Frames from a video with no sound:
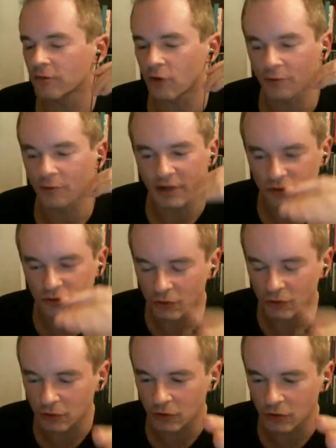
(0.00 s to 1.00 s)

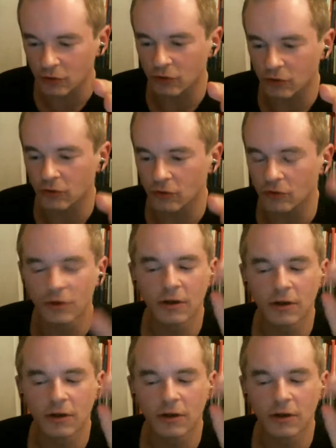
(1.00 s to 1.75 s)
homosexuals,